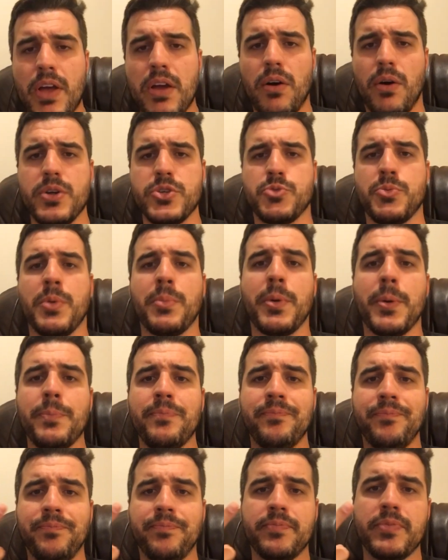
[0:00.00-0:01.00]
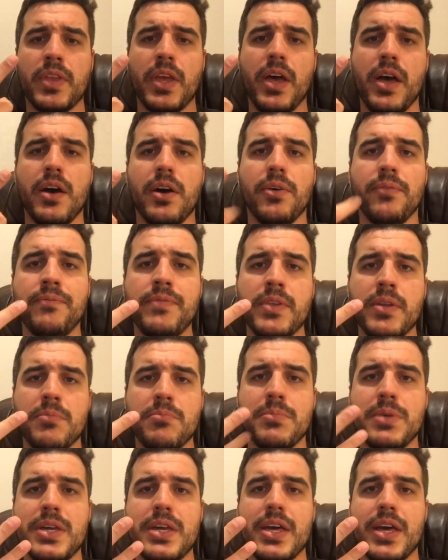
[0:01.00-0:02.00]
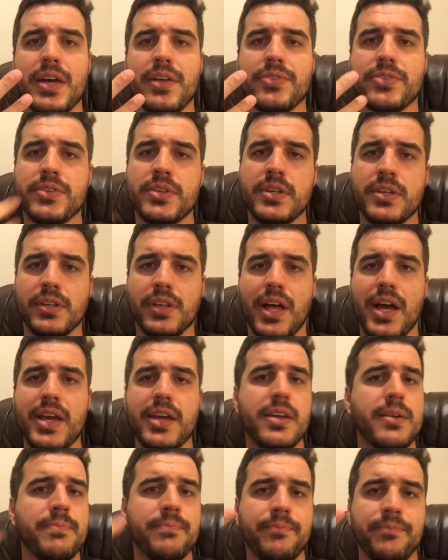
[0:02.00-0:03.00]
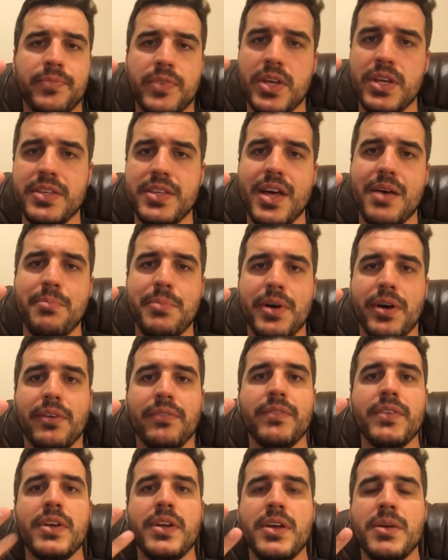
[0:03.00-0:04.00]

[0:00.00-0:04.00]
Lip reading: Always remember, LBS. Like, hit that bell.